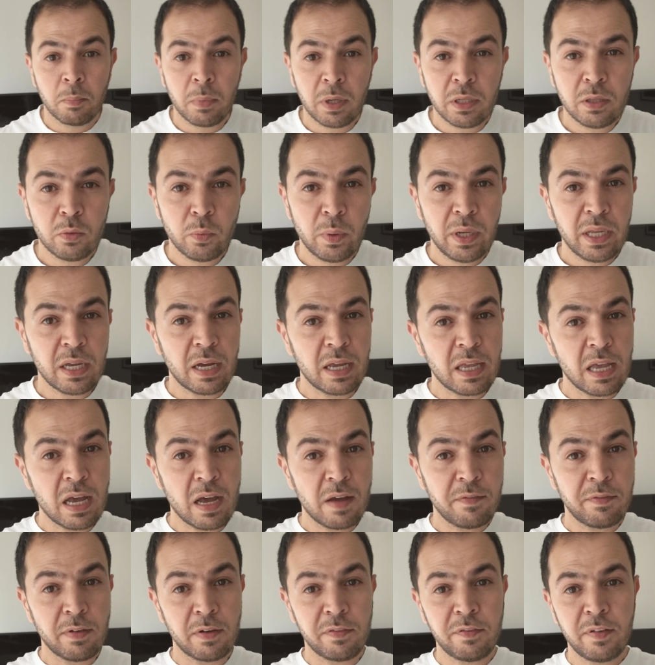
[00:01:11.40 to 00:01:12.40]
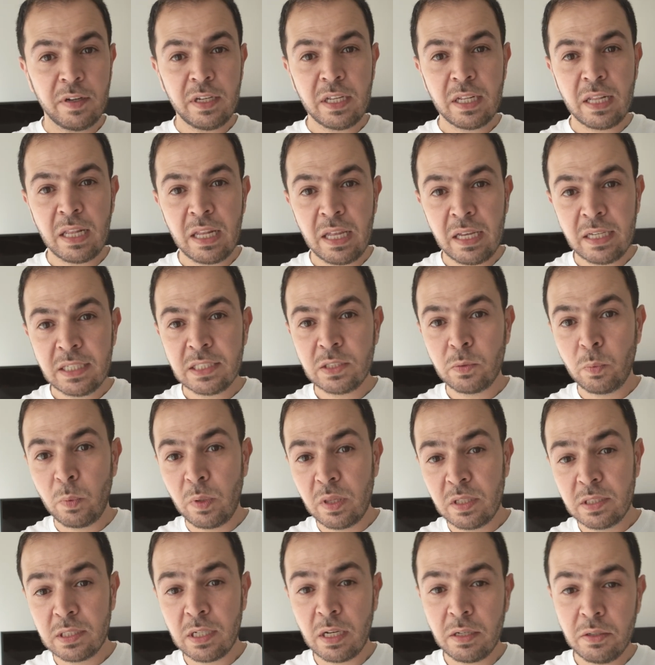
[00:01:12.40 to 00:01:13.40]
By the way, I have affiliate links
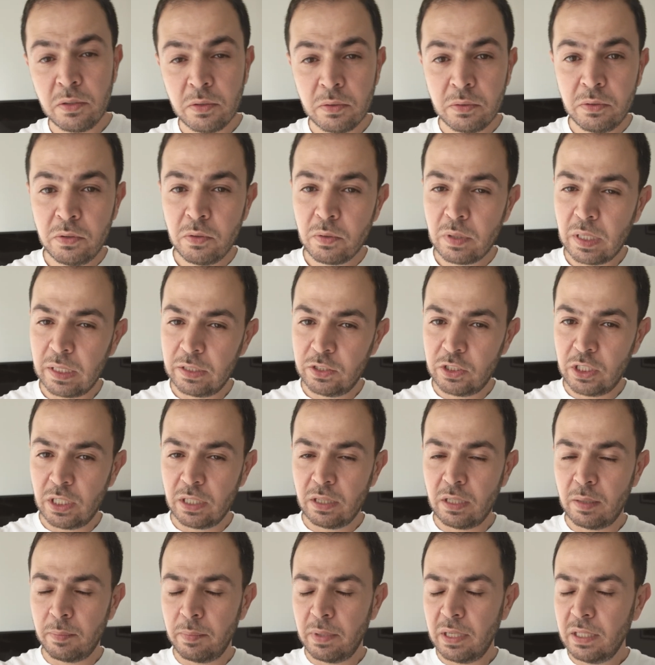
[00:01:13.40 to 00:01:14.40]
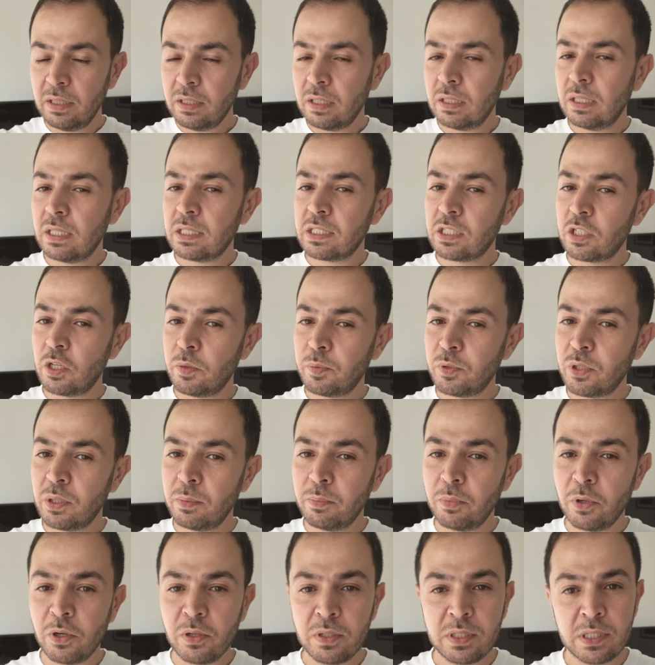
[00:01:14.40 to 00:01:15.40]
with Zhiyun. You can check them in the
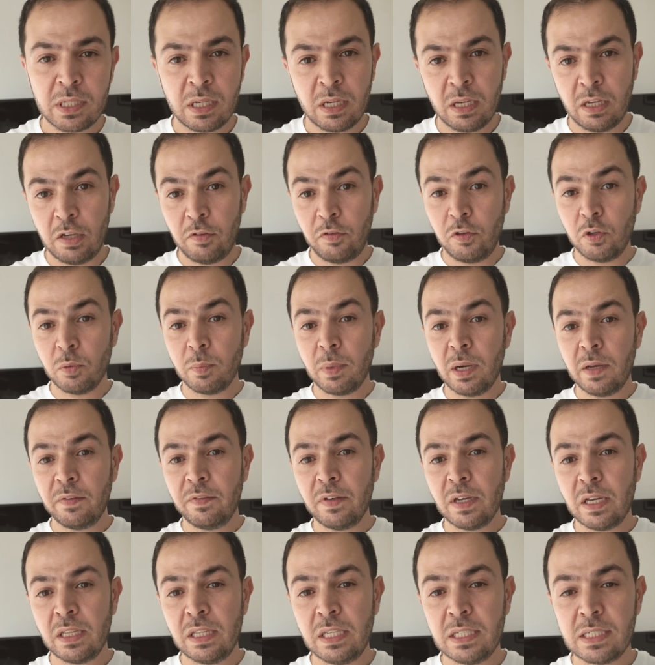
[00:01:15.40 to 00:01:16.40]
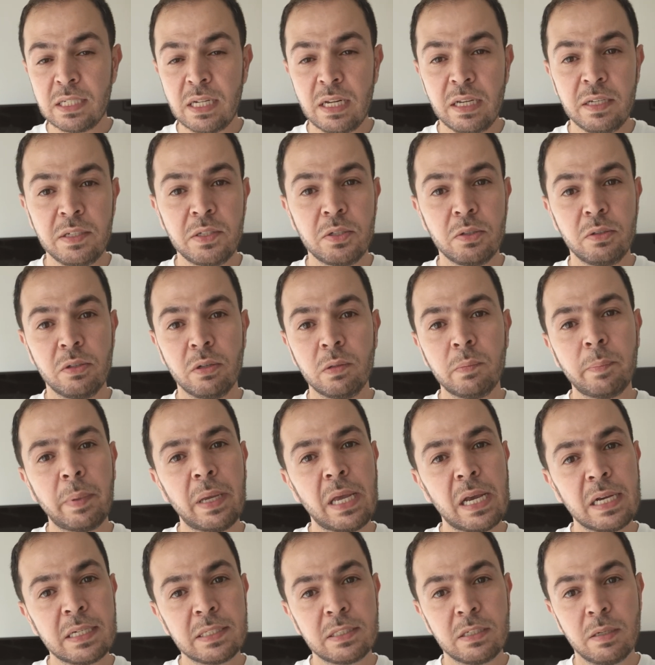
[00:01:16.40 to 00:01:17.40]
description box. If you buy via these links, you don't
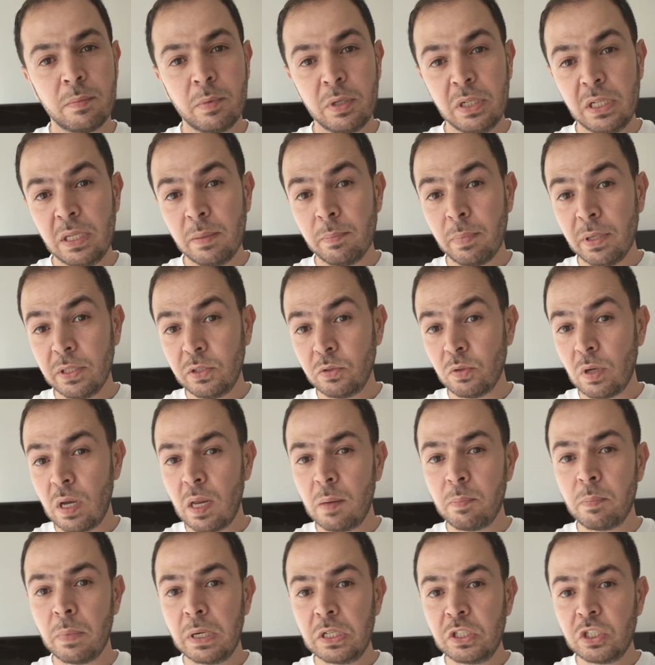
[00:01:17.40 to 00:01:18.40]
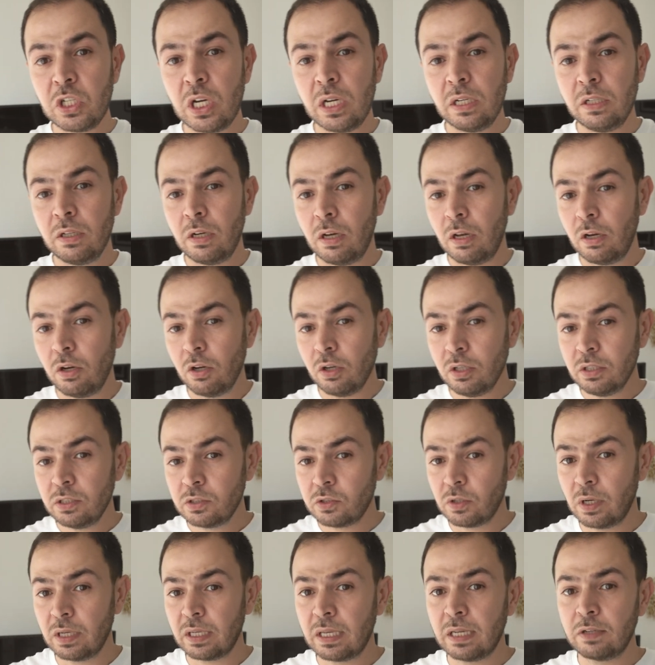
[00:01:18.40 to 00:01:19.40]
pay extra money, but you help my channel a lot
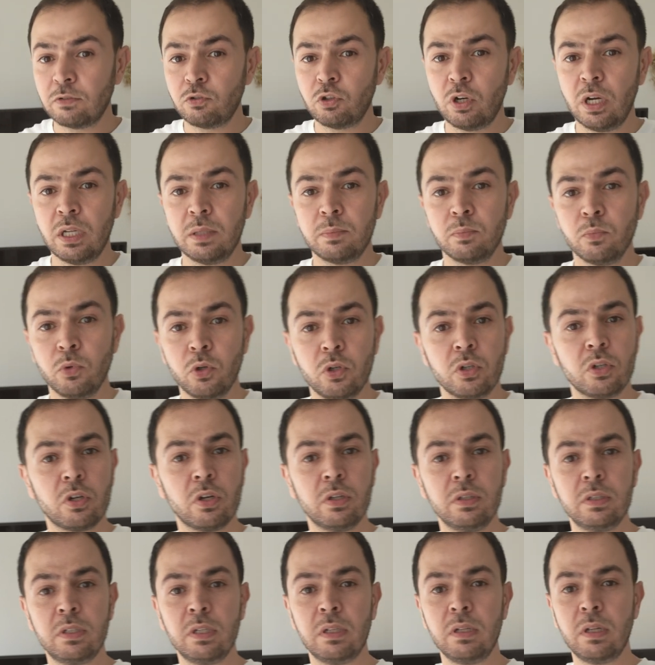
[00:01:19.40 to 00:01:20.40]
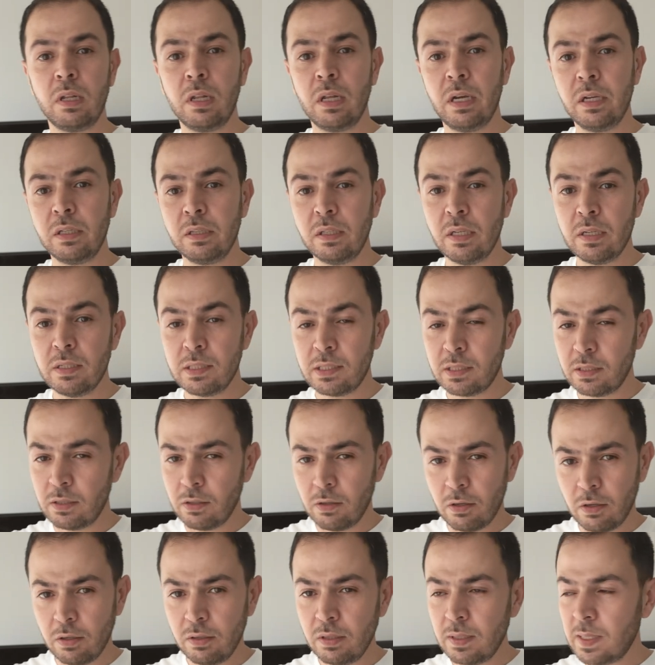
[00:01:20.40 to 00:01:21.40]
so I can create more content like this
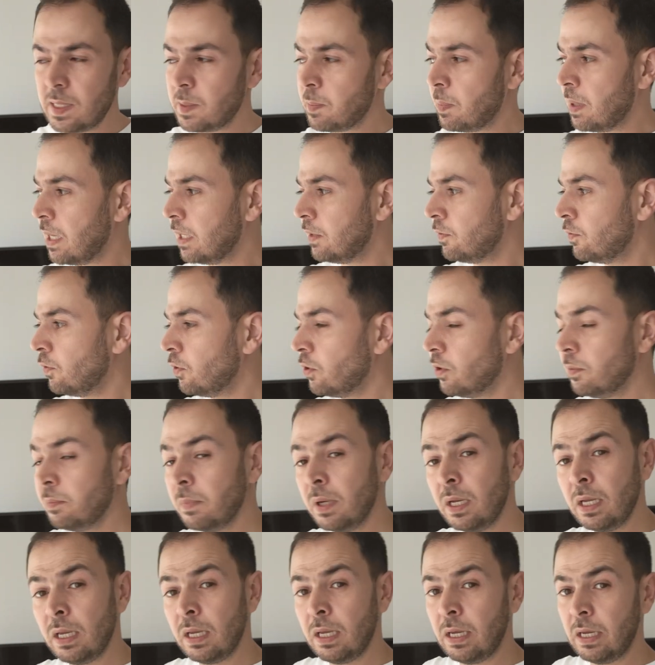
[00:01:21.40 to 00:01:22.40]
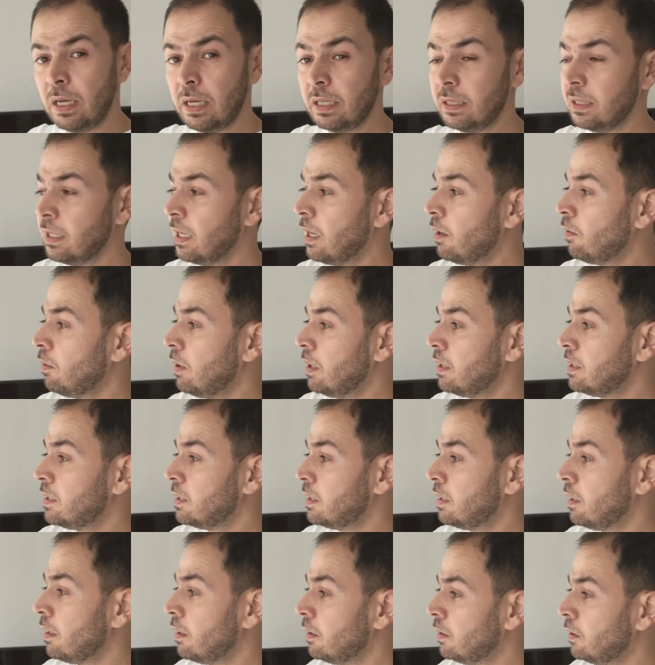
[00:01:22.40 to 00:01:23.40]
on this platform. And now let's
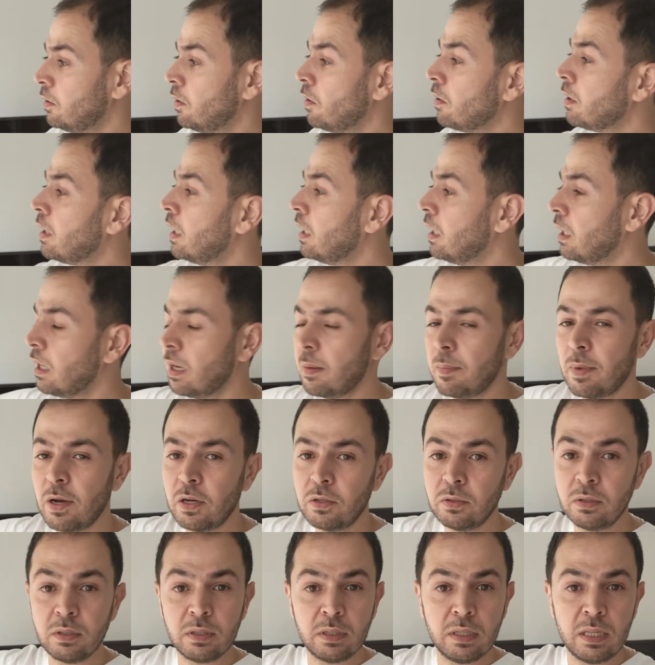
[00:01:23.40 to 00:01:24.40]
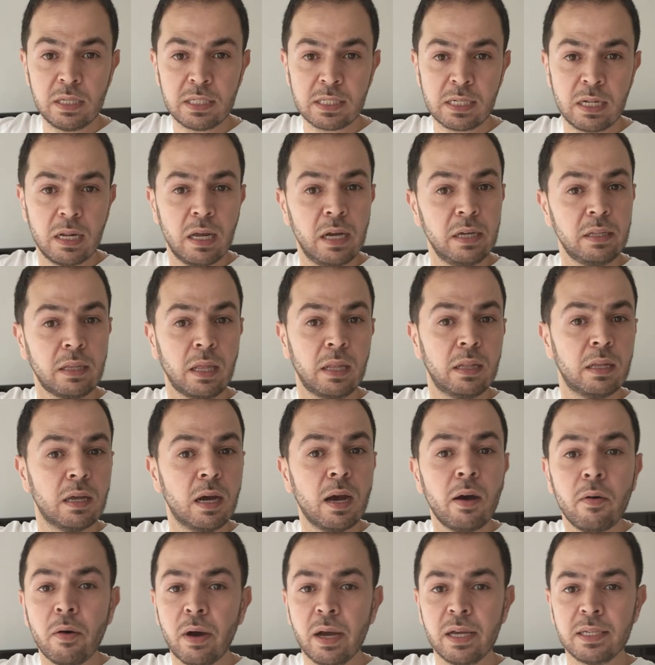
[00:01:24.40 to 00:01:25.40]
start talking about this light and
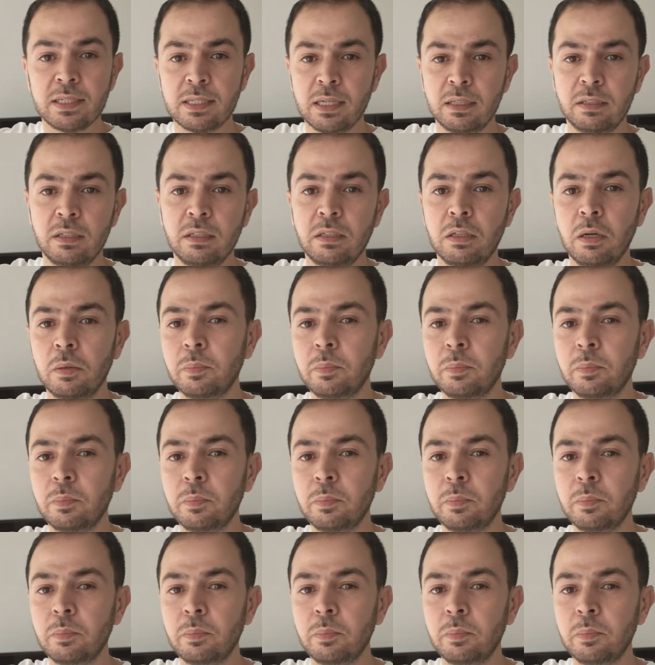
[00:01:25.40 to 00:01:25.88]
how I set it